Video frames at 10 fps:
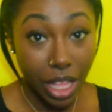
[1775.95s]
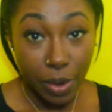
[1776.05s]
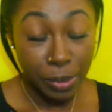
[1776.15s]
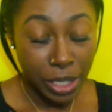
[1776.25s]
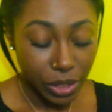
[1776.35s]

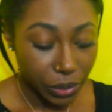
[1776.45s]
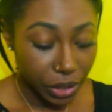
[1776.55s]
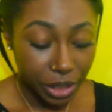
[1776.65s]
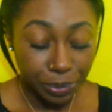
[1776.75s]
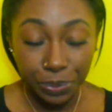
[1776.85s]
was my
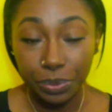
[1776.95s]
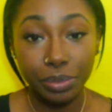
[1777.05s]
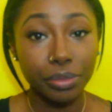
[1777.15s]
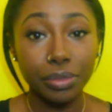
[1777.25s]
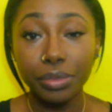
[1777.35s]
story
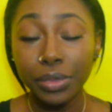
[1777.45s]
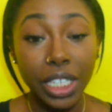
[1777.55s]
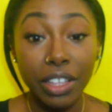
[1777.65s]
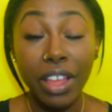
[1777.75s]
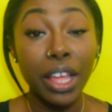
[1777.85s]

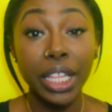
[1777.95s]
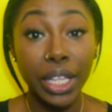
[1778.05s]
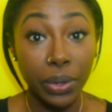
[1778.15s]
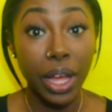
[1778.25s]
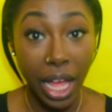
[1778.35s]
of how the
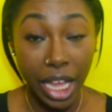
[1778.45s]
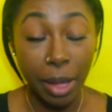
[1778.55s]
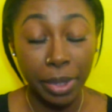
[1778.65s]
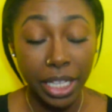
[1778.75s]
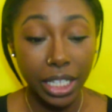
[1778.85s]
hell I
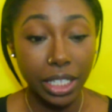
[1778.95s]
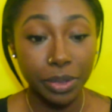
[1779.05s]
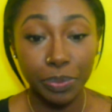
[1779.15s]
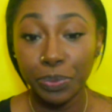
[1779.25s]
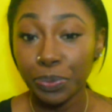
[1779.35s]
got played